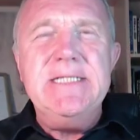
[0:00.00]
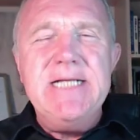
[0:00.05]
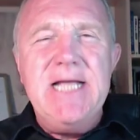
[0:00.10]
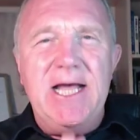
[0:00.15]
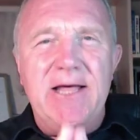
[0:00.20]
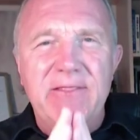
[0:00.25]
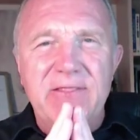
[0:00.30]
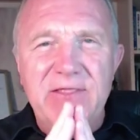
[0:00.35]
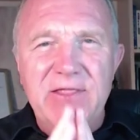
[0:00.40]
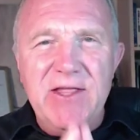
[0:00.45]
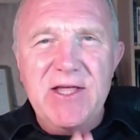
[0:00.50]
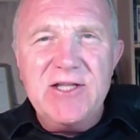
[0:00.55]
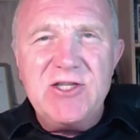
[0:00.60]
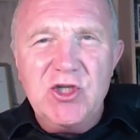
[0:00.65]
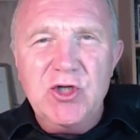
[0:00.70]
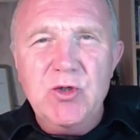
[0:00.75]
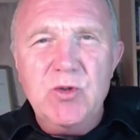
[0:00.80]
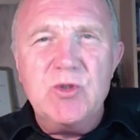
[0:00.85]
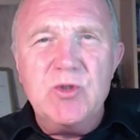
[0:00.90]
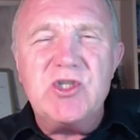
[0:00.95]
And the
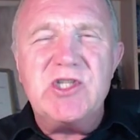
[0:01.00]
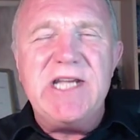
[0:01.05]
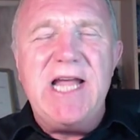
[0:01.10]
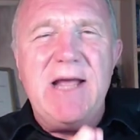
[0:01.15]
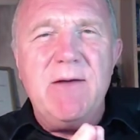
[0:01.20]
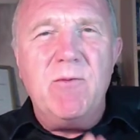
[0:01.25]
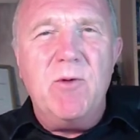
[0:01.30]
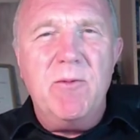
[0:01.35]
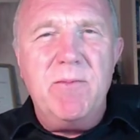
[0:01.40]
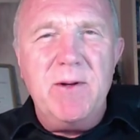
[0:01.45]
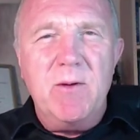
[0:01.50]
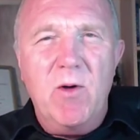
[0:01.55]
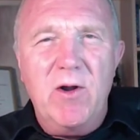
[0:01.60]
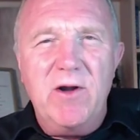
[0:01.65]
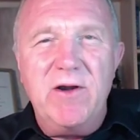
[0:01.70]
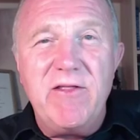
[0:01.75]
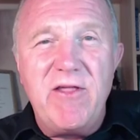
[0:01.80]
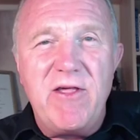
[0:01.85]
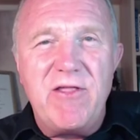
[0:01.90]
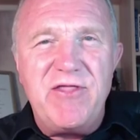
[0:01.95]
tool set will be
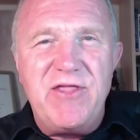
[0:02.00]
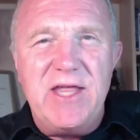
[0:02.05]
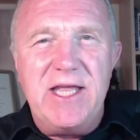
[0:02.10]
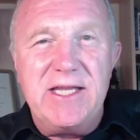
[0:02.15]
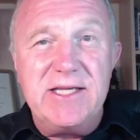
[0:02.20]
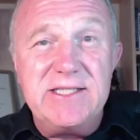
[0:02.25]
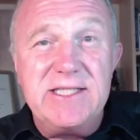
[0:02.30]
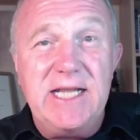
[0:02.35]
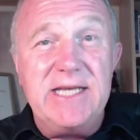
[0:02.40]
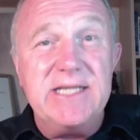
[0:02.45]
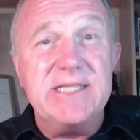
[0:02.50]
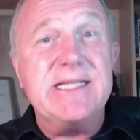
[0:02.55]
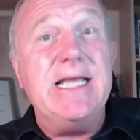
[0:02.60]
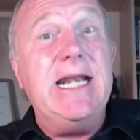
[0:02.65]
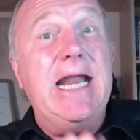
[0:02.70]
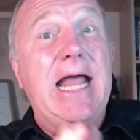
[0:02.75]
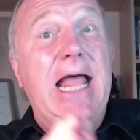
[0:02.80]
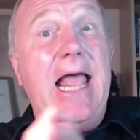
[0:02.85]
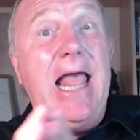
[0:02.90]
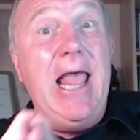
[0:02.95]
one of the things that is
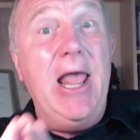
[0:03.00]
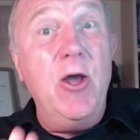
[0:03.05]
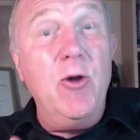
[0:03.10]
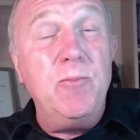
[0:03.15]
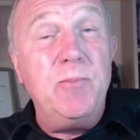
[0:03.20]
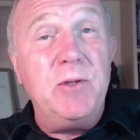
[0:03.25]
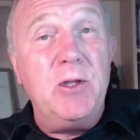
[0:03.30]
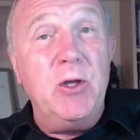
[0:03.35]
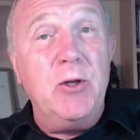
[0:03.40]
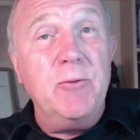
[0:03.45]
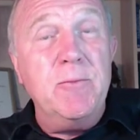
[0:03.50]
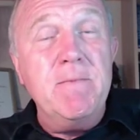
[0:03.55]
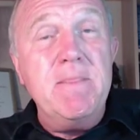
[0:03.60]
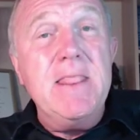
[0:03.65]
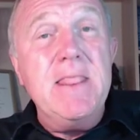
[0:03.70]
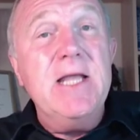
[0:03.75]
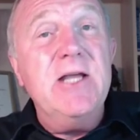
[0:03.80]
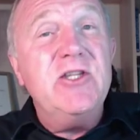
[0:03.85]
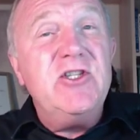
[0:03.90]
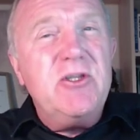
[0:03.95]
going to help you
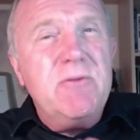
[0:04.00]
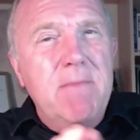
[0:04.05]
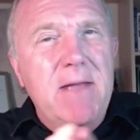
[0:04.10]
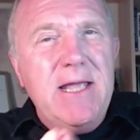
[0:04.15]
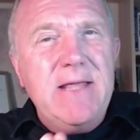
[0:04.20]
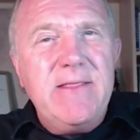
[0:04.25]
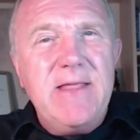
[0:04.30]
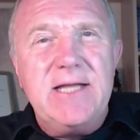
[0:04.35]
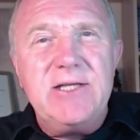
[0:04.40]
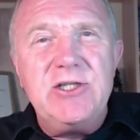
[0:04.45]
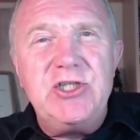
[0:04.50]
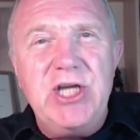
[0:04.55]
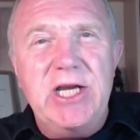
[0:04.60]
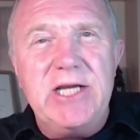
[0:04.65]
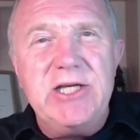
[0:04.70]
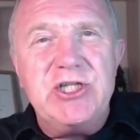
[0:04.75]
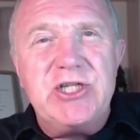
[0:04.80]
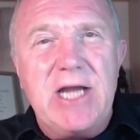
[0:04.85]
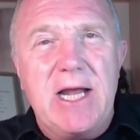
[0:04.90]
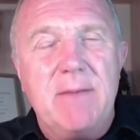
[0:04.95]
to make that
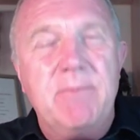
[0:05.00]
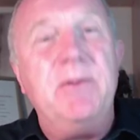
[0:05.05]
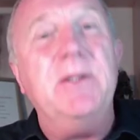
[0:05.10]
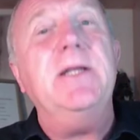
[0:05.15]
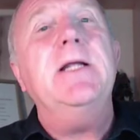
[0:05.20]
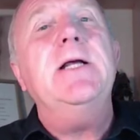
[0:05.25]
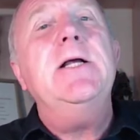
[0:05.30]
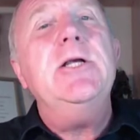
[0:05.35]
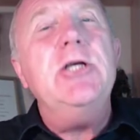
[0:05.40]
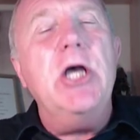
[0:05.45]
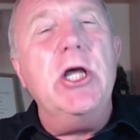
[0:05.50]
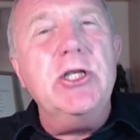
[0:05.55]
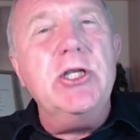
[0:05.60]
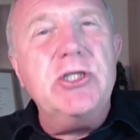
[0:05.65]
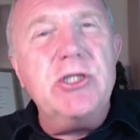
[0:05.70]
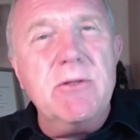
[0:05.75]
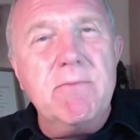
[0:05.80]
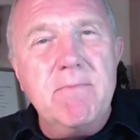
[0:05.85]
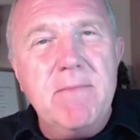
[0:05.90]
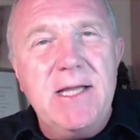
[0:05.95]
change happen and
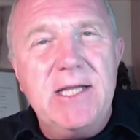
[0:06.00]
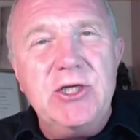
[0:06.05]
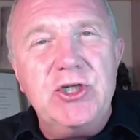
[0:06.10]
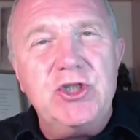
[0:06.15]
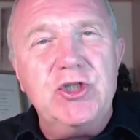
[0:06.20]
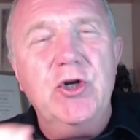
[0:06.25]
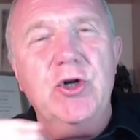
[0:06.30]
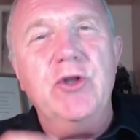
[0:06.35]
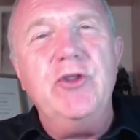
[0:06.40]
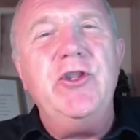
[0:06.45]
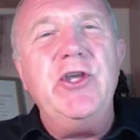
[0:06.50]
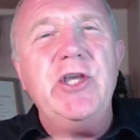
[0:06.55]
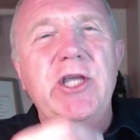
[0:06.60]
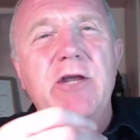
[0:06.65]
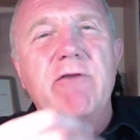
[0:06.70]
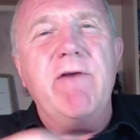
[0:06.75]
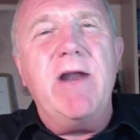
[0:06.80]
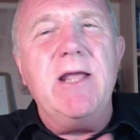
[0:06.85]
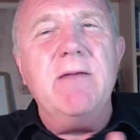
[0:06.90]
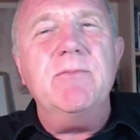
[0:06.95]
to make sure that
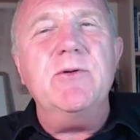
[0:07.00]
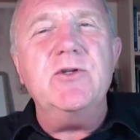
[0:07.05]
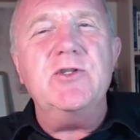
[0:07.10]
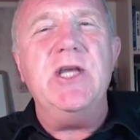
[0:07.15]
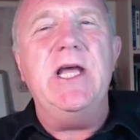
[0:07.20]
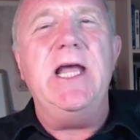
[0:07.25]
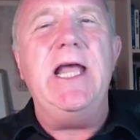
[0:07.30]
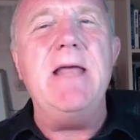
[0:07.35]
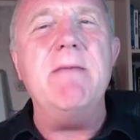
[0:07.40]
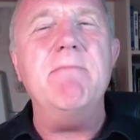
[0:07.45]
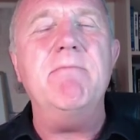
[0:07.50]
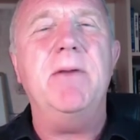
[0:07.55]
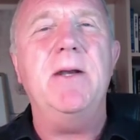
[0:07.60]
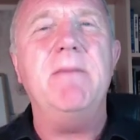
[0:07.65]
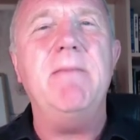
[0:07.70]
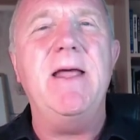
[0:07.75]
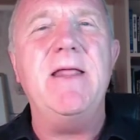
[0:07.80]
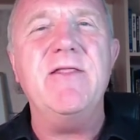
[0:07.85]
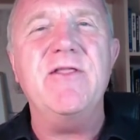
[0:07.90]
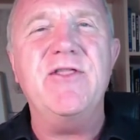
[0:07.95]
you're able to
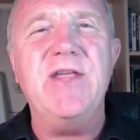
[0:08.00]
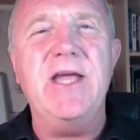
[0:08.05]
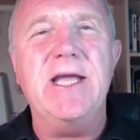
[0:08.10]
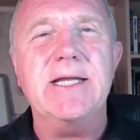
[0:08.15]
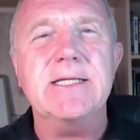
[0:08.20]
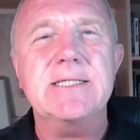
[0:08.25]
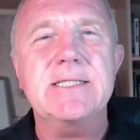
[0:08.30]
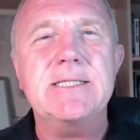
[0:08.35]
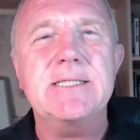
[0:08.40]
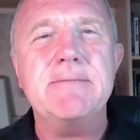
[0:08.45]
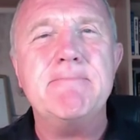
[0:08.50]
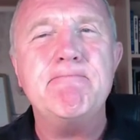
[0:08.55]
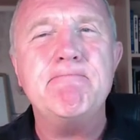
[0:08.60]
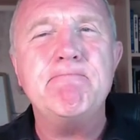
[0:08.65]
implement things.